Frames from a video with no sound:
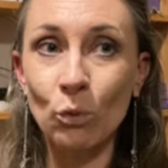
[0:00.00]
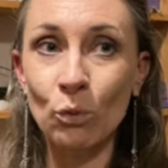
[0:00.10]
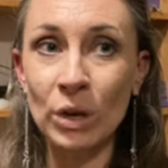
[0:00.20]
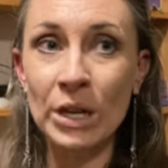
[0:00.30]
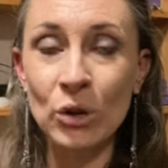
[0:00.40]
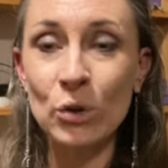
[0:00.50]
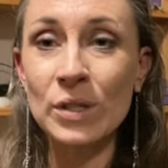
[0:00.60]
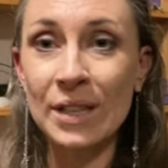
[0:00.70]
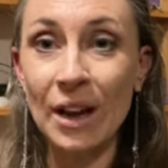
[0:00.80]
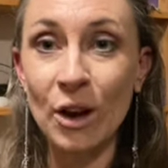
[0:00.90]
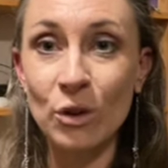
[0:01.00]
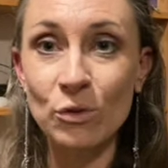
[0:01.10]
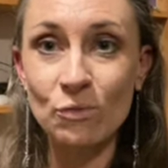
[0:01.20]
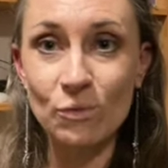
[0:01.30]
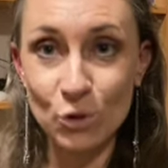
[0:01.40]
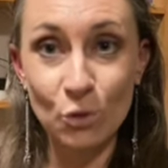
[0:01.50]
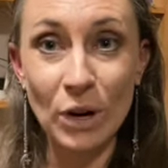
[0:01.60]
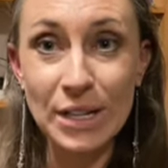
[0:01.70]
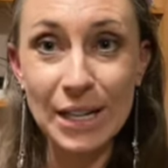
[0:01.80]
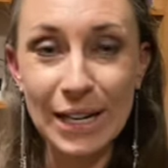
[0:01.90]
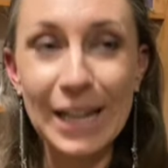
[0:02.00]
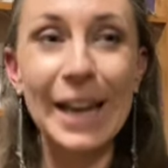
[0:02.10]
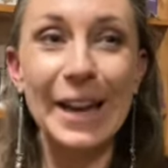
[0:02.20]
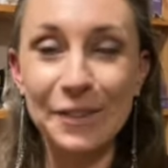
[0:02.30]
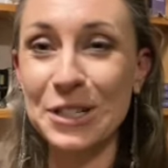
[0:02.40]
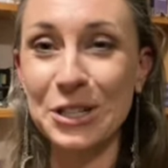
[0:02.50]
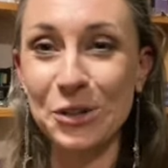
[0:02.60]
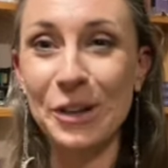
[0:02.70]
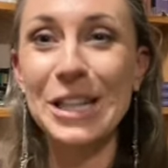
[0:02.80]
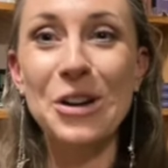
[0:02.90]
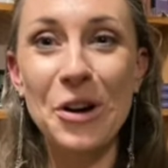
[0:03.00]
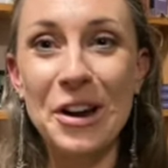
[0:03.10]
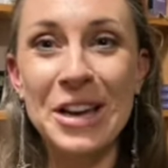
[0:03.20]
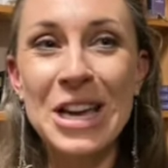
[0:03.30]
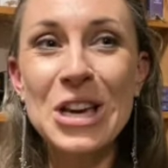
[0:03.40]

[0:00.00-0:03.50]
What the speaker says: reels are trending, if you didn't already know.